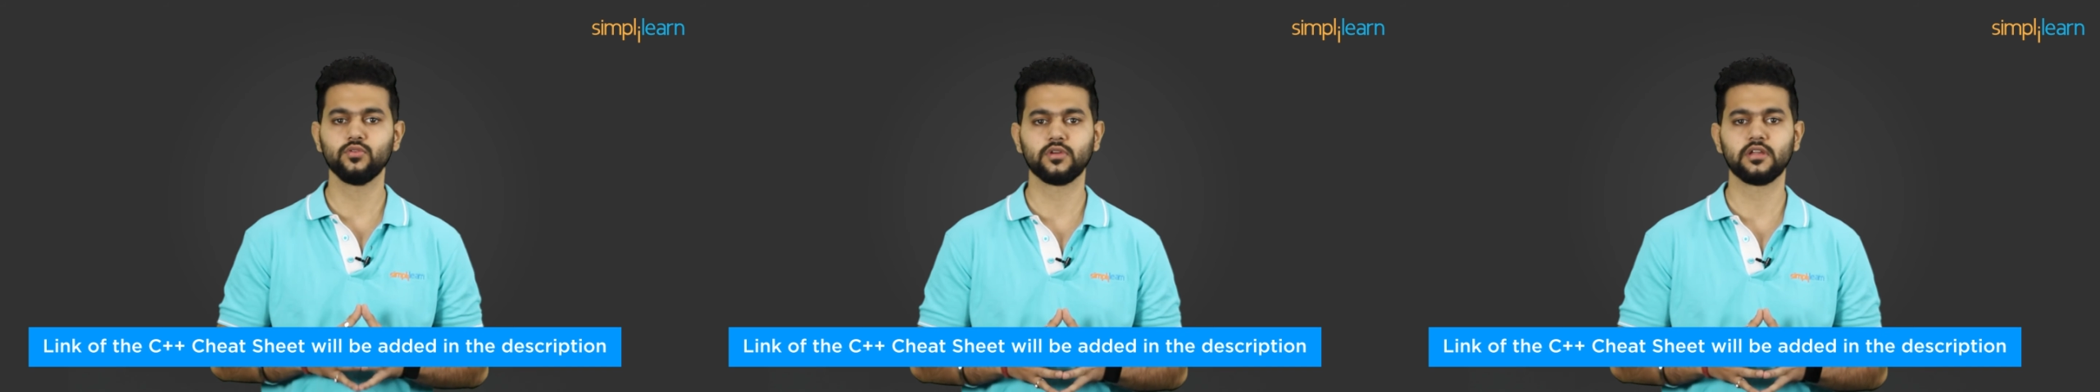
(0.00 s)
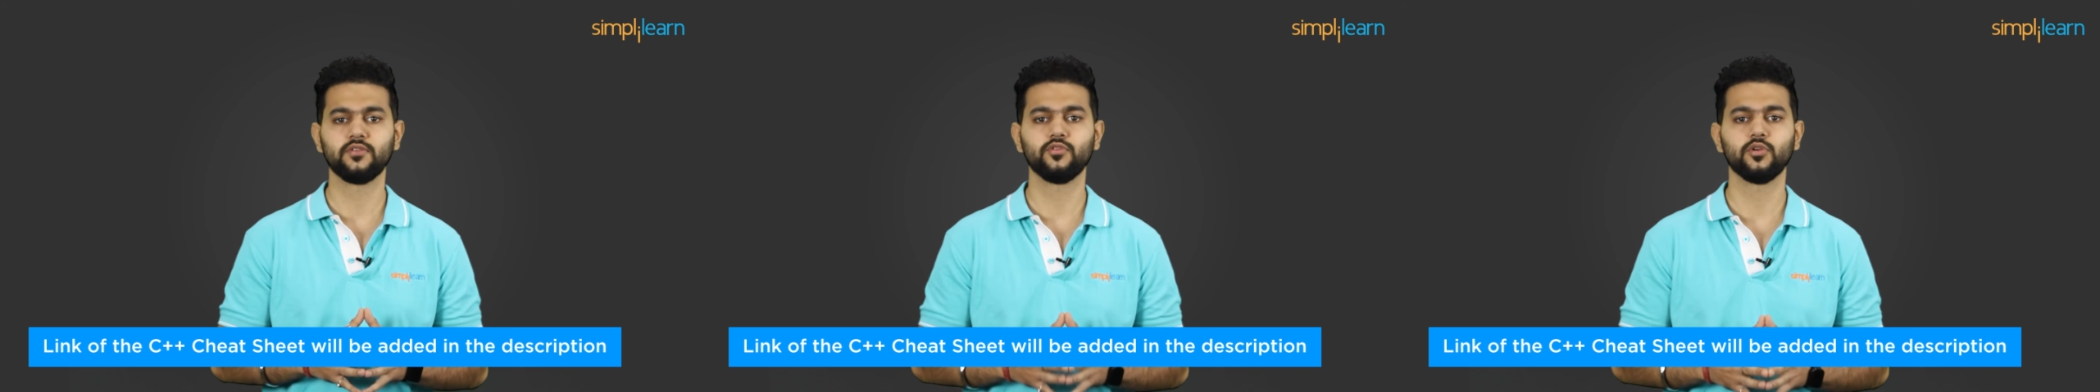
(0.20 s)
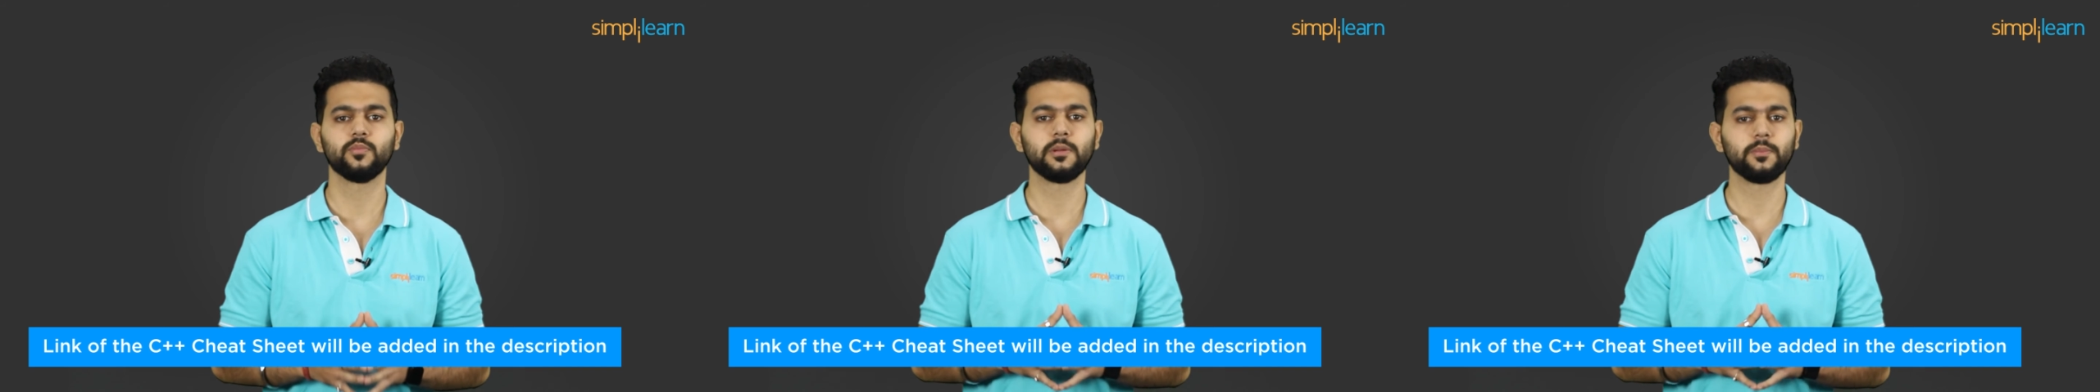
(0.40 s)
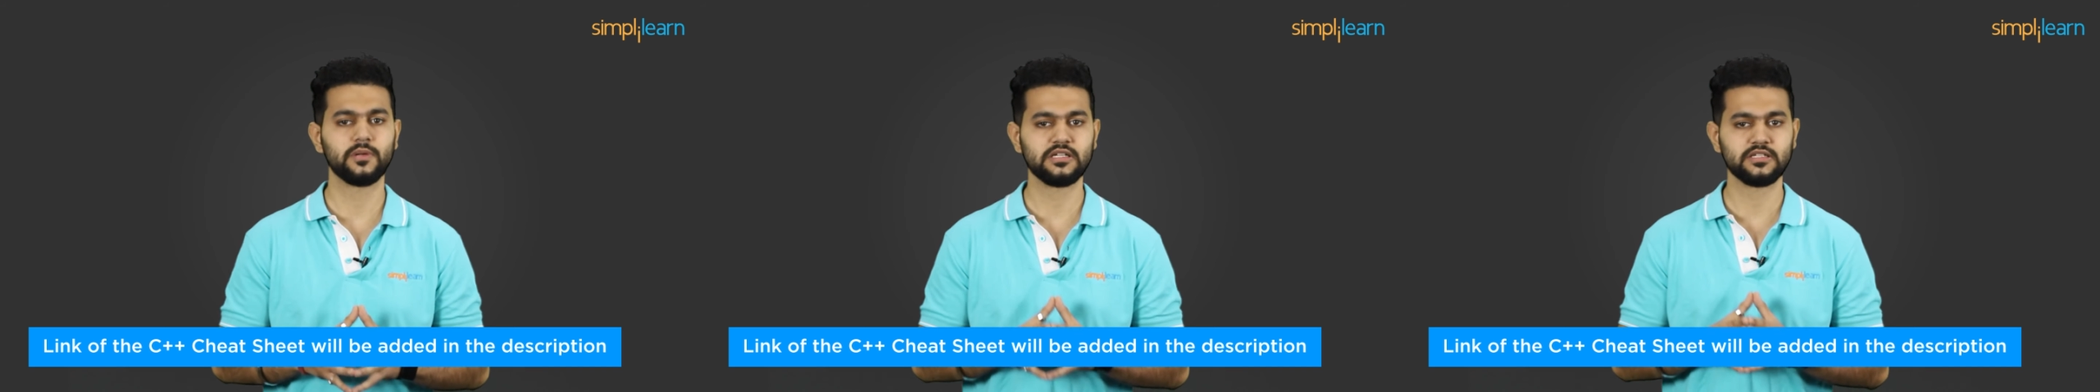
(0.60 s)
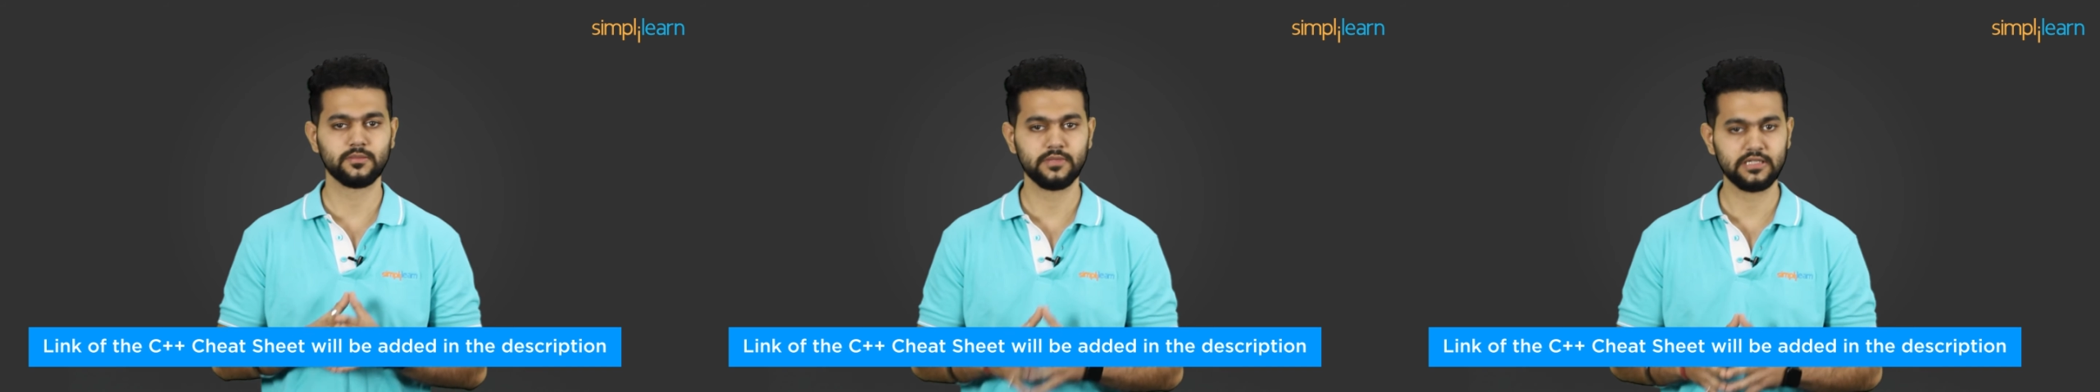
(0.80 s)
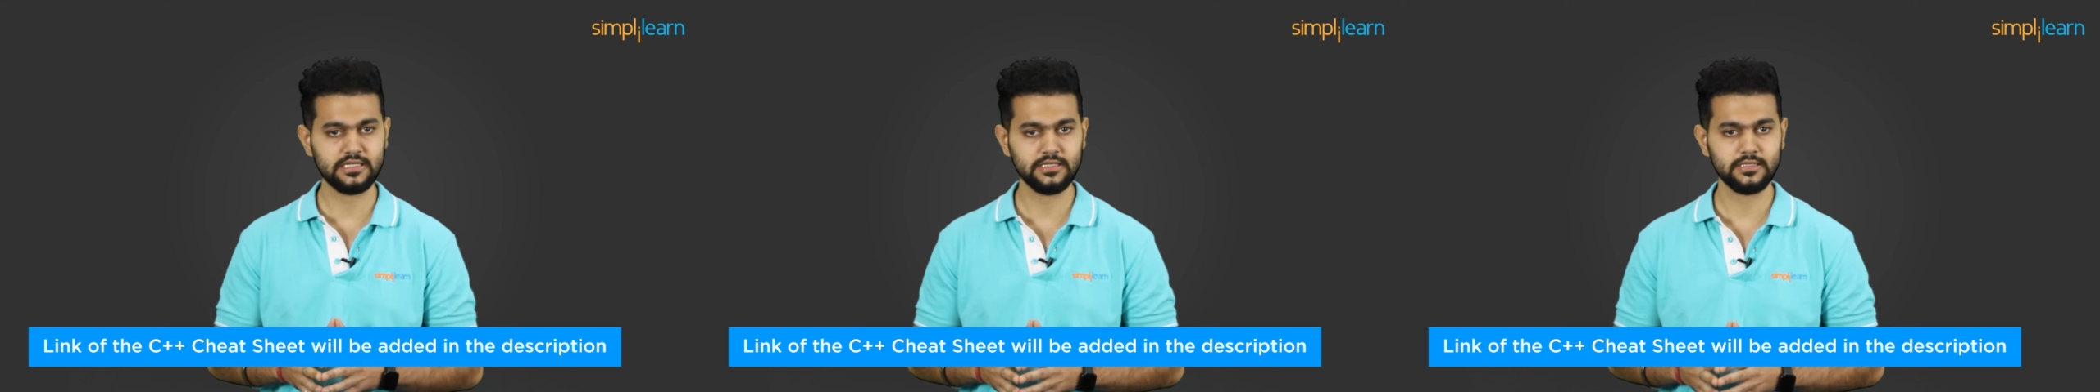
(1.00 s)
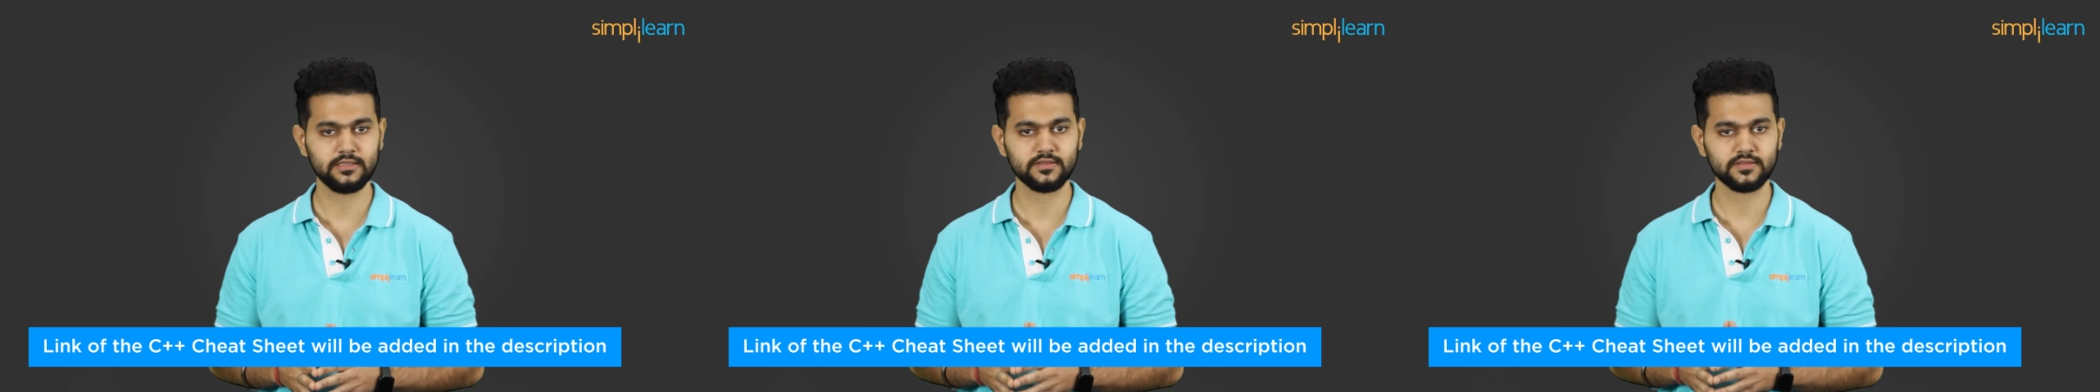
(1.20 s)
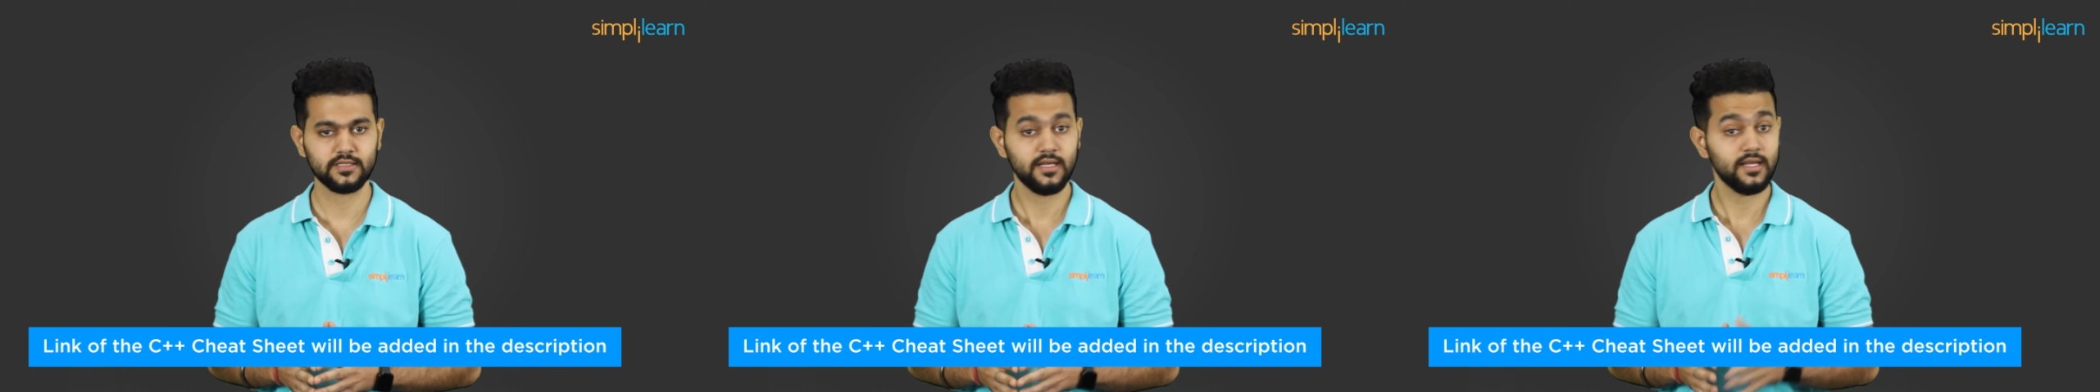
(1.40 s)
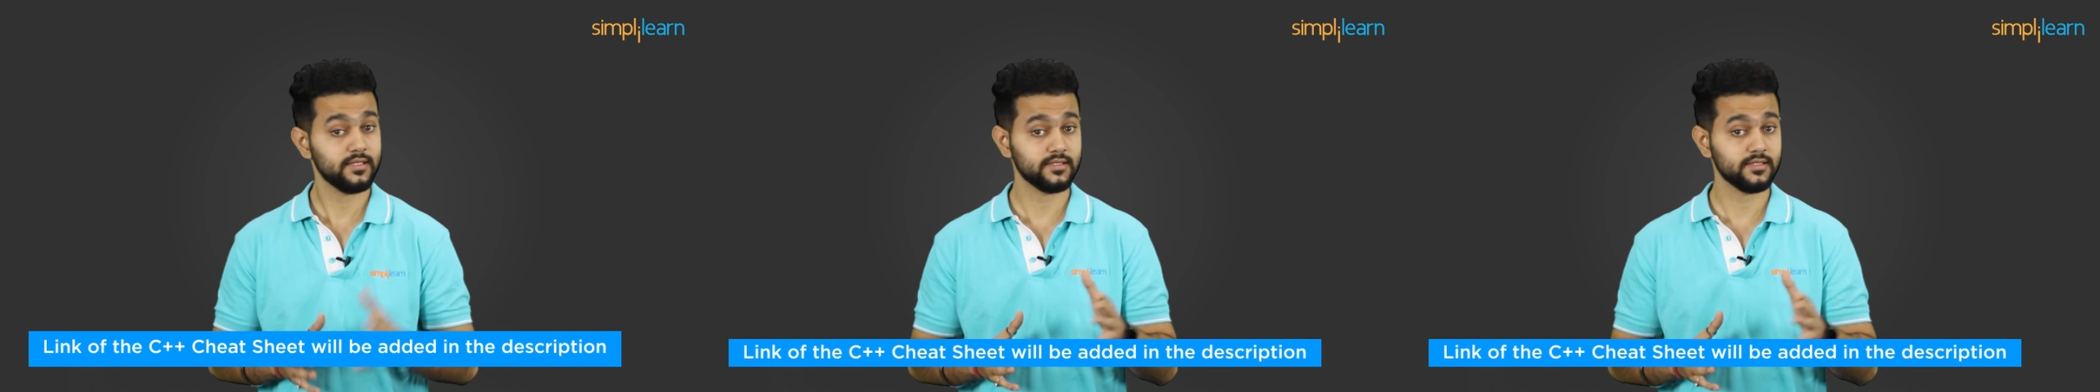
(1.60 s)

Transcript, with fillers: looking for preparation materials,